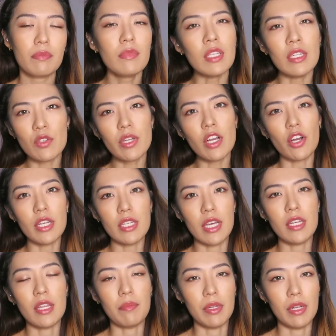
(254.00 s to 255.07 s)
This one I got it done
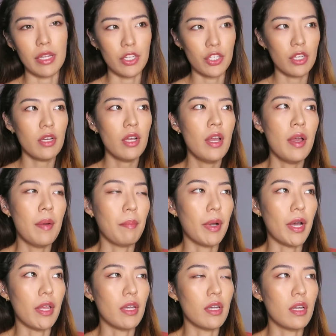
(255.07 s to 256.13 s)
in Malaysia,
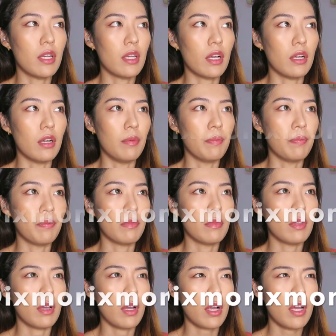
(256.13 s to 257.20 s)
but I
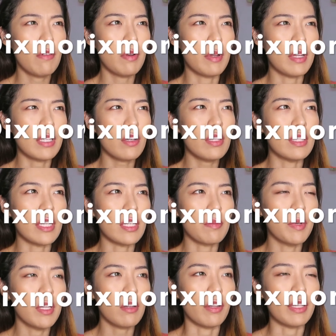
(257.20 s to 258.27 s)
can't really, it's called
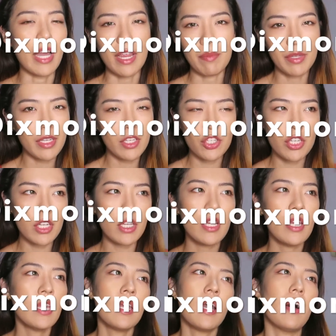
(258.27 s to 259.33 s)
Dixman or Diamond actually.
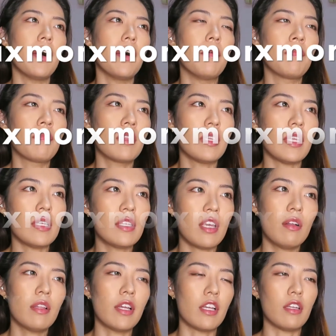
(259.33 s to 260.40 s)
They
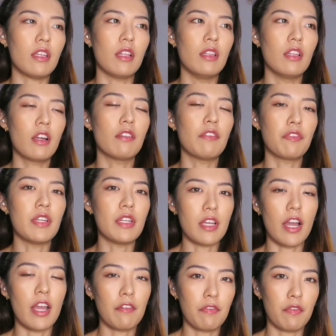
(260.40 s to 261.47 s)
sell like a lot of different
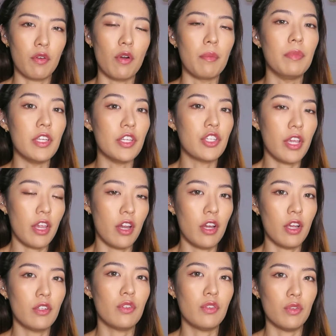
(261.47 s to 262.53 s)
dye for bleach
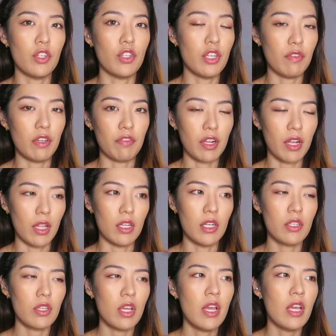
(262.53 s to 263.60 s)
hair to achieve different
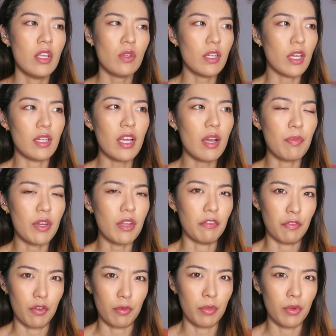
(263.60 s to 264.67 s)
colors, so their dye are pretty
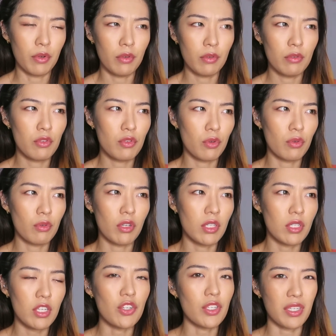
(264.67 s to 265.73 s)
affordable. So
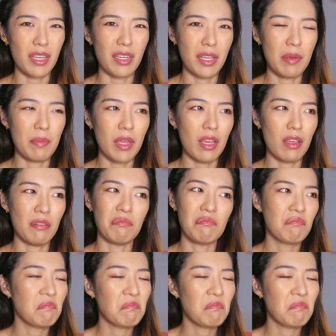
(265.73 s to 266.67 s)
honestly, just get them, and